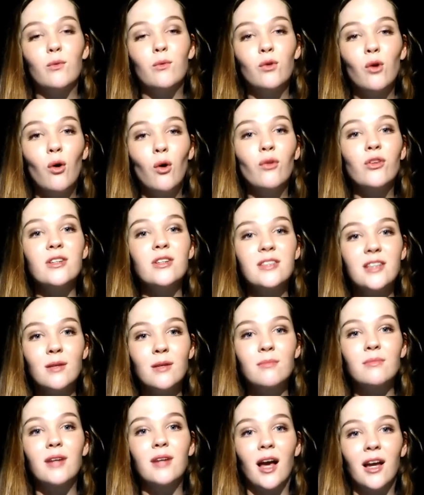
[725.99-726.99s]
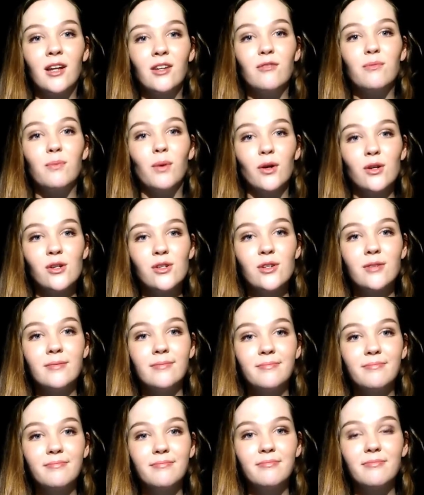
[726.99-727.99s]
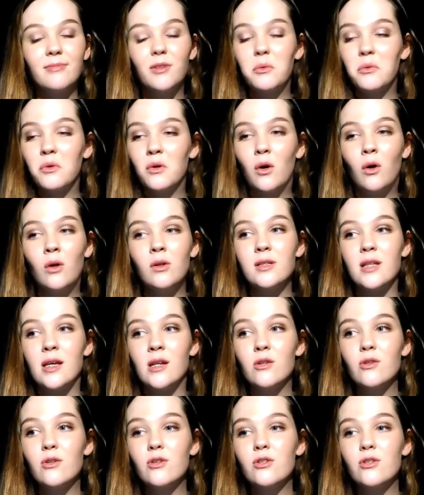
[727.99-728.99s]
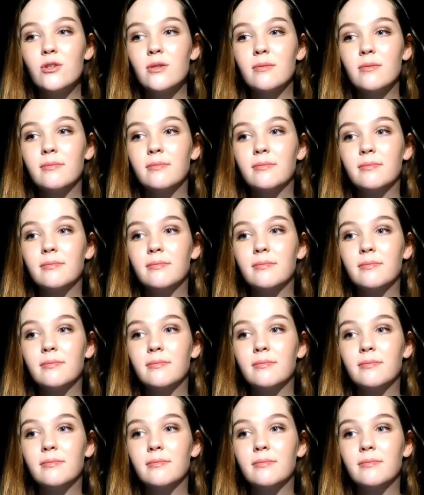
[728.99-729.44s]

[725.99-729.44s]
We're all the same kind of person. We're all sinners.